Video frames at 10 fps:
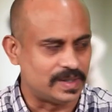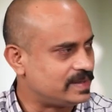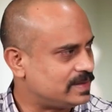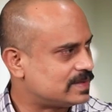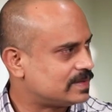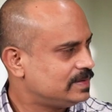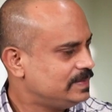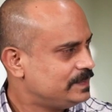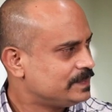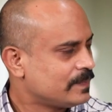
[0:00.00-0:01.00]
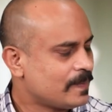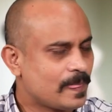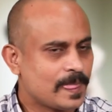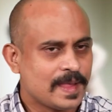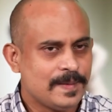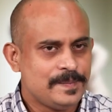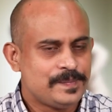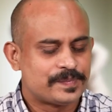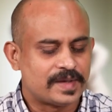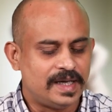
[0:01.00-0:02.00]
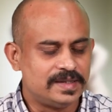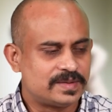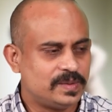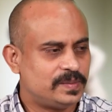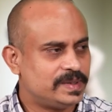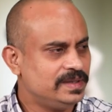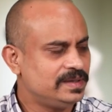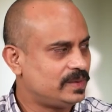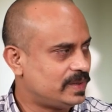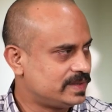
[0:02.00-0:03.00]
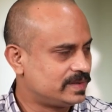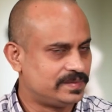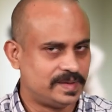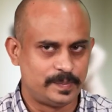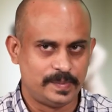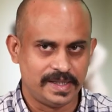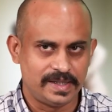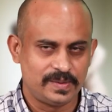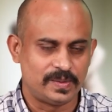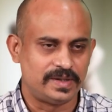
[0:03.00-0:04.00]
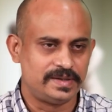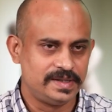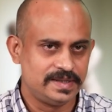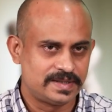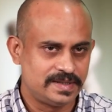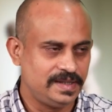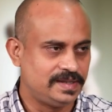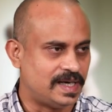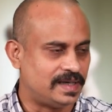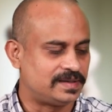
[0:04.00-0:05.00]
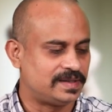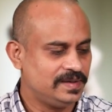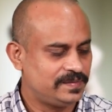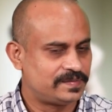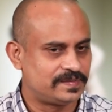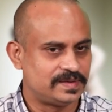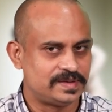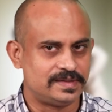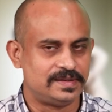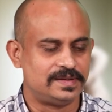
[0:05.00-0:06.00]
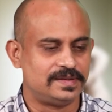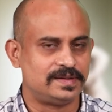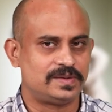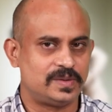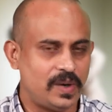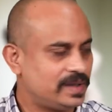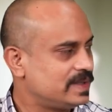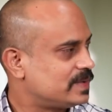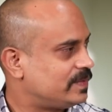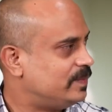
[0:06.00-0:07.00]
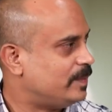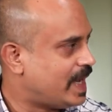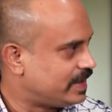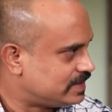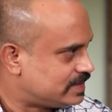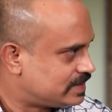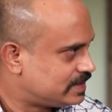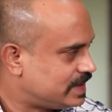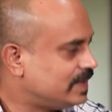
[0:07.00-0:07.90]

to like each other. And so, within the logic of the play, you already see that if the talk is of marriage,